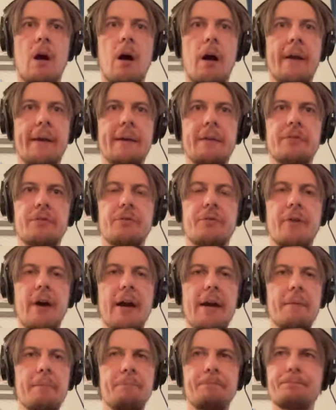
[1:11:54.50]
I can
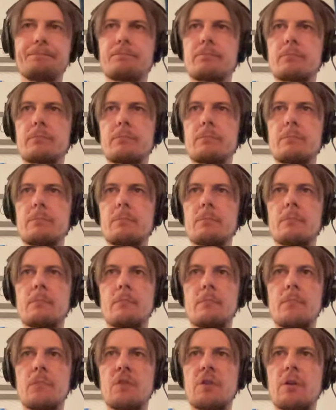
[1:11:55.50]
try.
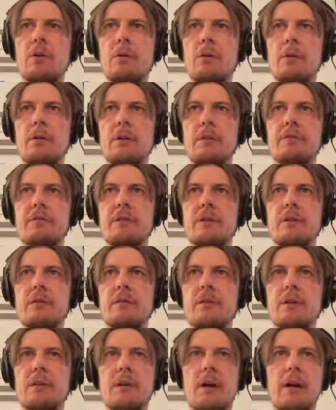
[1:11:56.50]
Mm, the only thing
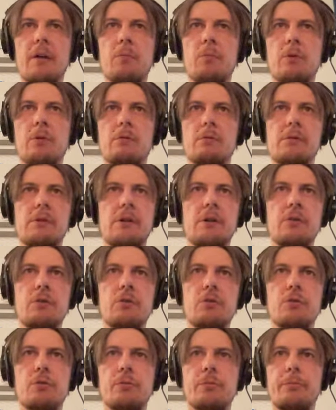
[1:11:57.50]
that I will need
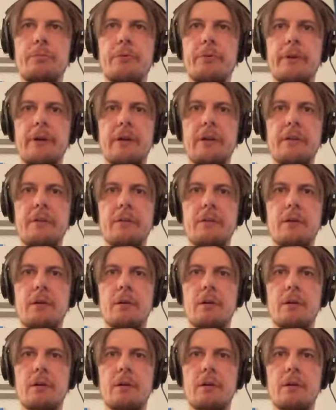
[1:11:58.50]
to bring